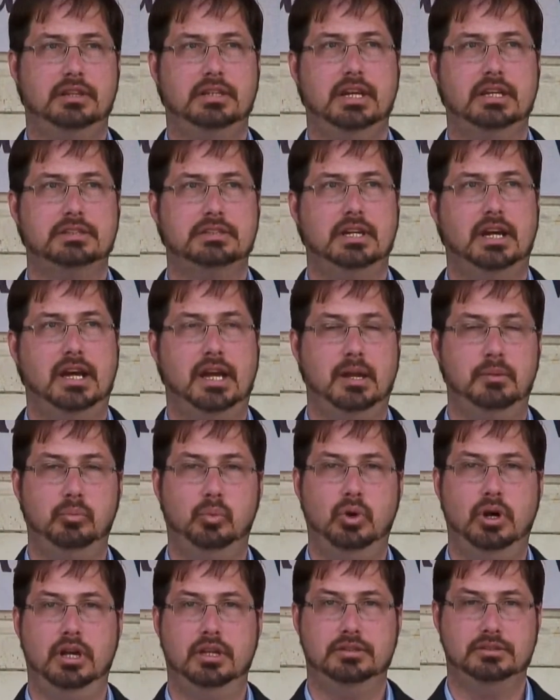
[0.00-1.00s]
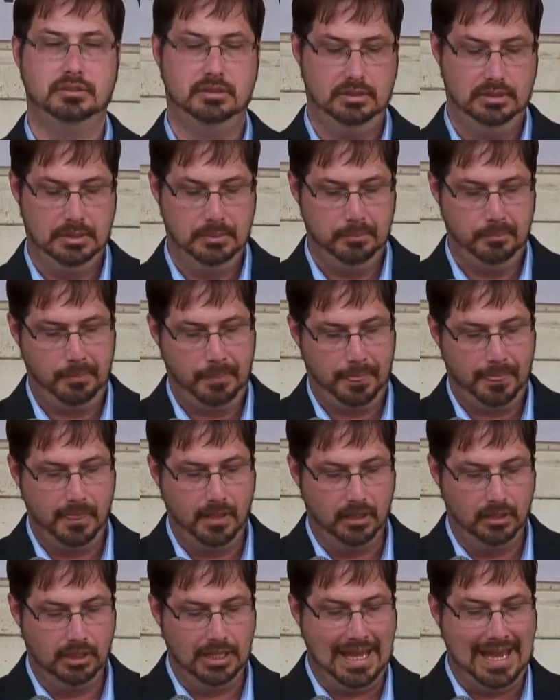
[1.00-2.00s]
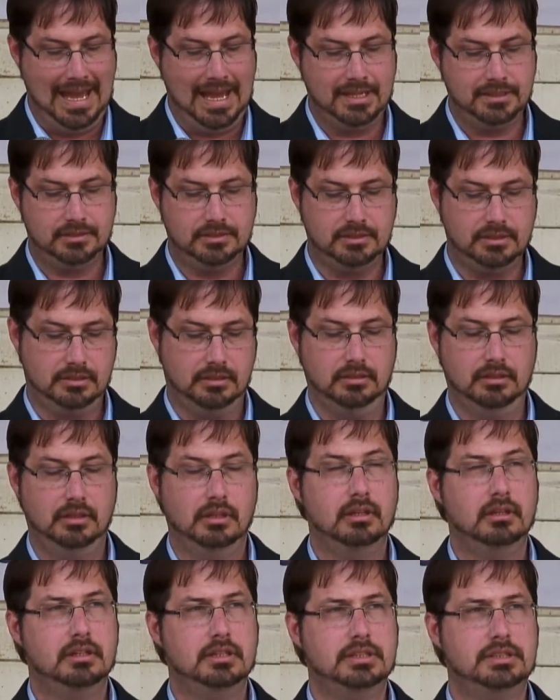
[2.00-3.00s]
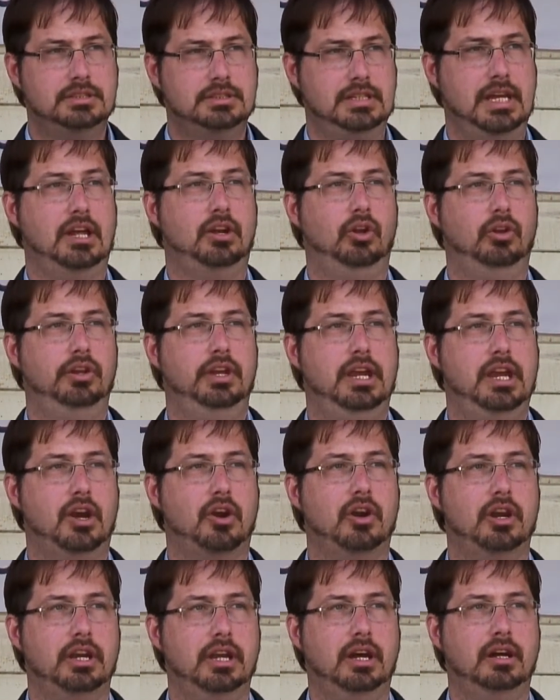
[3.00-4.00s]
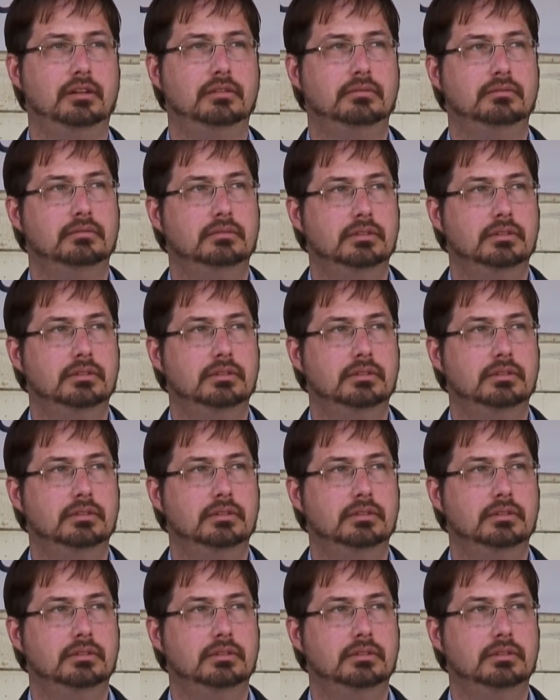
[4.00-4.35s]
that time was the last settled area